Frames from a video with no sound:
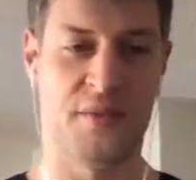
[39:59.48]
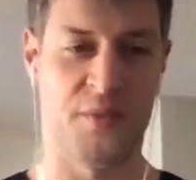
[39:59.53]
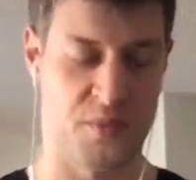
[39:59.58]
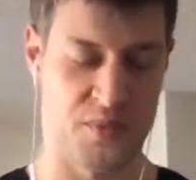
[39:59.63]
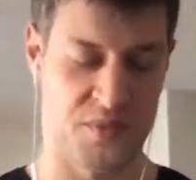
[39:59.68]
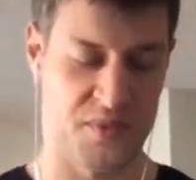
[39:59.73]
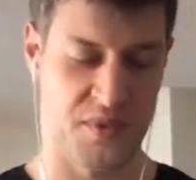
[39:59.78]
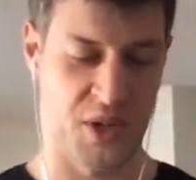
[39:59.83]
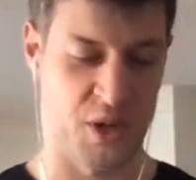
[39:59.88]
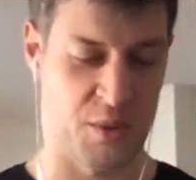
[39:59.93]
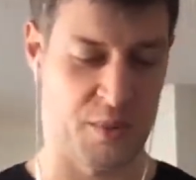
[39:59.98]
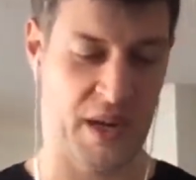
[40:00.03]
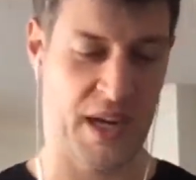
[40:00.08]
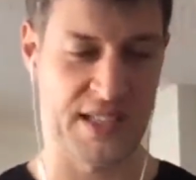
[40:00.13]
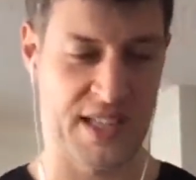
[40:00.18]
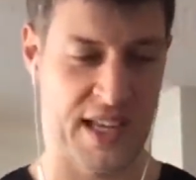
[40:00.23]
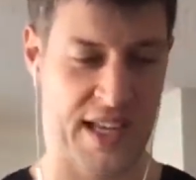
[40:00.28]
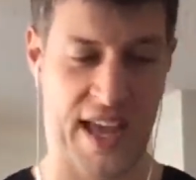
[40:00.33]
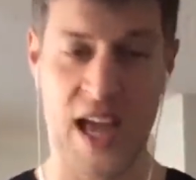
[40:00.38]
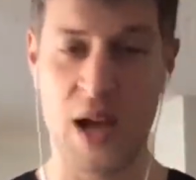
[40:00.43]
your
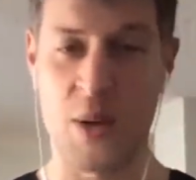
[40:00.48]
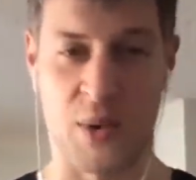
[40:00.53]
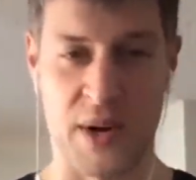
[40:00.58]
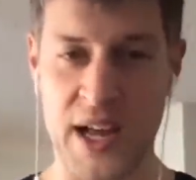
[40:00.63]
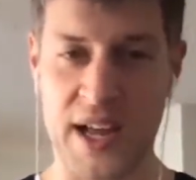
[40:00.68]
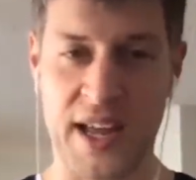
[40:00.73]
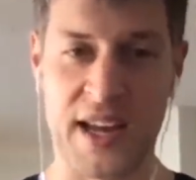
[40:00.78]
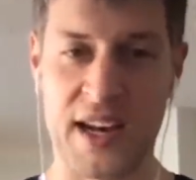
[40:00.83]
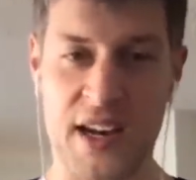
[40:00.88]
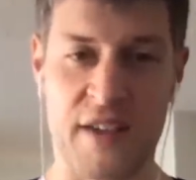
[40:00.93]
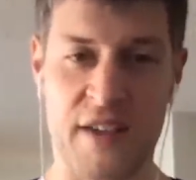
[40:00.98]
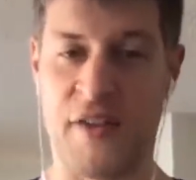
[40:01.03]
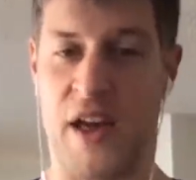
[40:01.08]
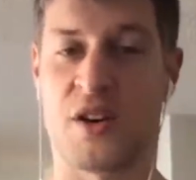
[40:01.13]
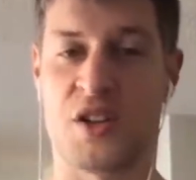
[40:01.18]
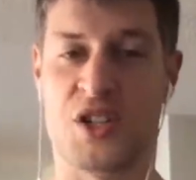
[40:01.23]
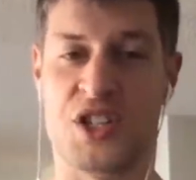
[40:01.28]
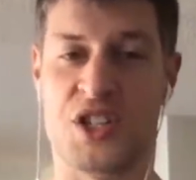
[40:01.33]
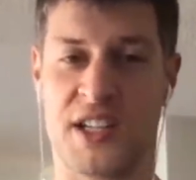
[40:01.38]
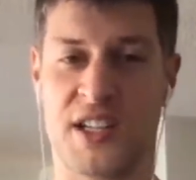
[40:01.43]
body's like, "Hey, we're not getting enough
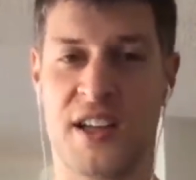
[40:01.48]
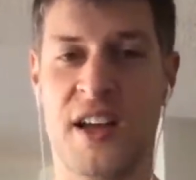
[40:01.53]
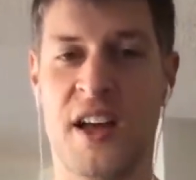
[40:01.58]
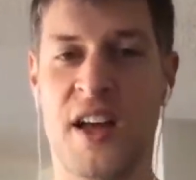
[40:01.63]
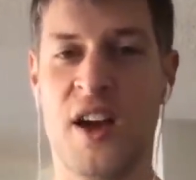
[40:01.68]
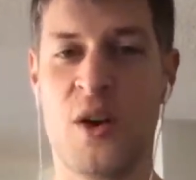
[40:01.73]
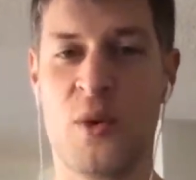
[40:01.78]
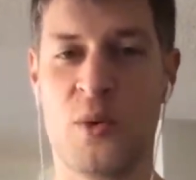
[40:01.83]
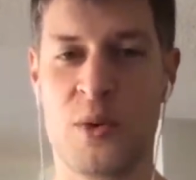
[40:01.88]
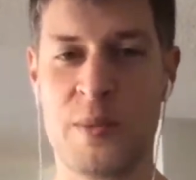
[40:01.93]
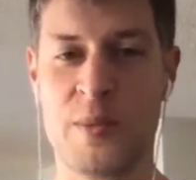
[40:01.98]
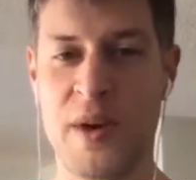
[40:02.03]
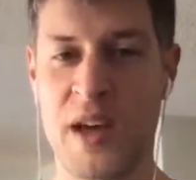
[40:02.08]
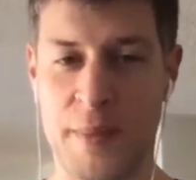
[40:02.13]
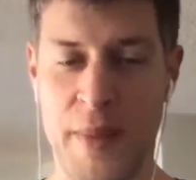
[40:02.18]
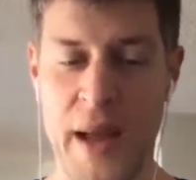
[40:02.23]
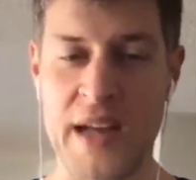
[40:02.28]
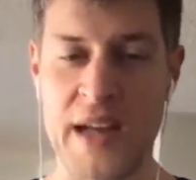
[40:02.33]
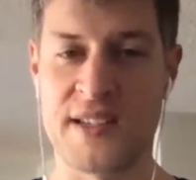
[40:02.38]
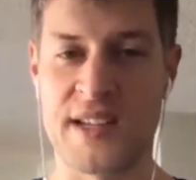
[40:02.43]
energy. We better
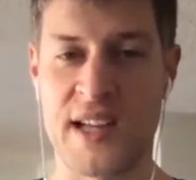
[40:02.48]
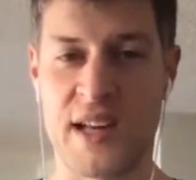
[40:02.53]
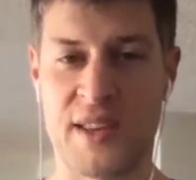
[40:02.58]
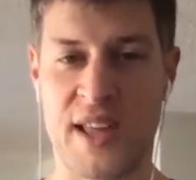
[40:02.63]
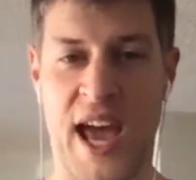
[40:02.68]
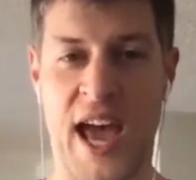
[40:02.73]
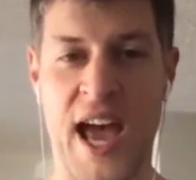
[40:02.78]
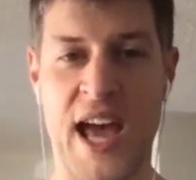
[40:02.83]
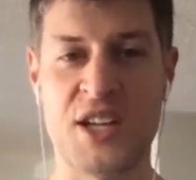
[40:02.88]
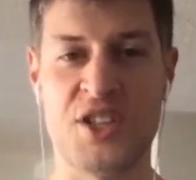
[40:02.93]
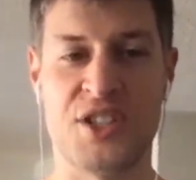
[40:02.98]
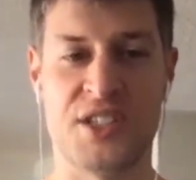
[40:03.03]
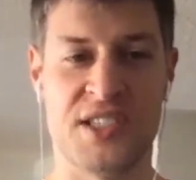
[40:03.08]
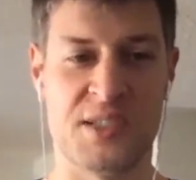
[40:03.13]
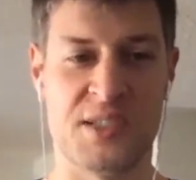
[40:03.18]
batten down the hatches